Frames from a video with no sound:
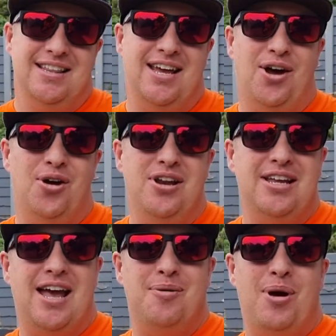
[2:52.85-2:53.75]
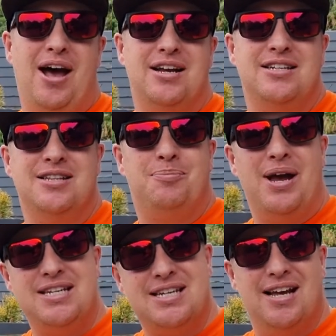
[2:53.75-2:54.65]
They only came out in the
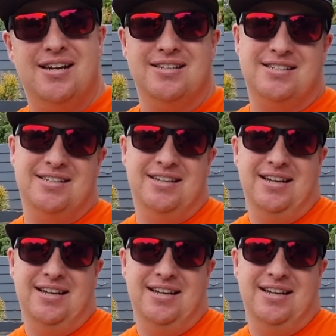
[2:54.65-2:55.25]
base colors,